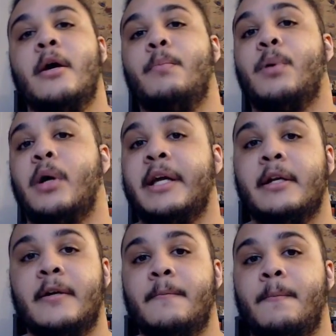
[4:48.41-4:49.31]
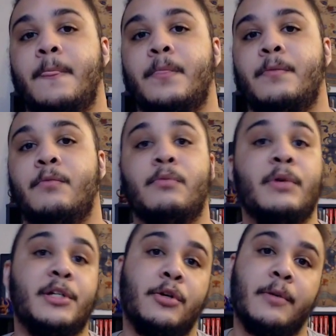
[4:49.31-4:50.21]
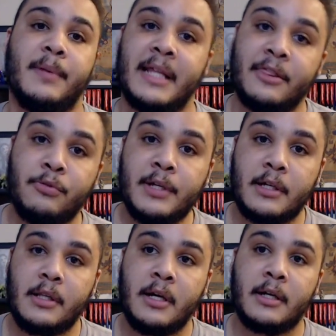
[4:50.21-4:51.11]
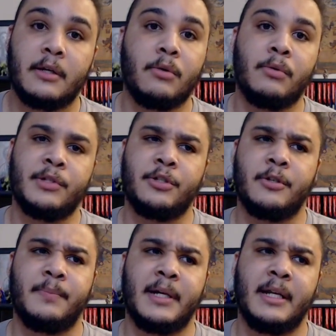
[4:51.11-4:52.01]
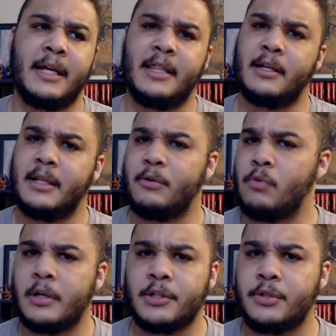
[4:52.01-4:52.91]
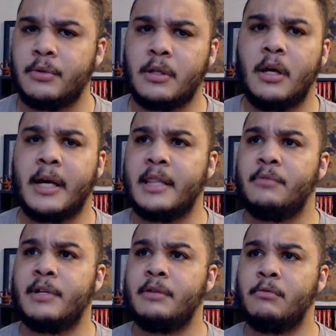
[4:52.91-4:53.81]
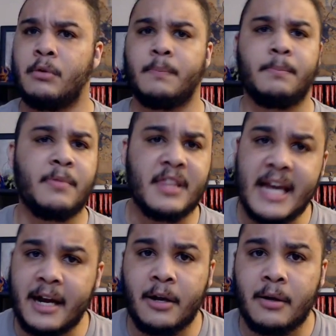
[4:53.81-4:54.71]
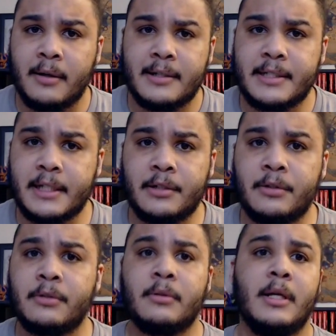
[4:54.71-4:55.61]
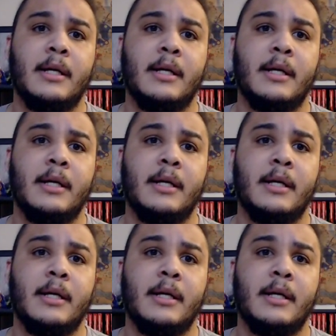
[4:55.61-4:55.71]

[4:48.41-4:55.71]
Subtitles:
But we showed up at 3 o'clock, or we showed up at, I think, 1 or 2 o'clock, and then we were there till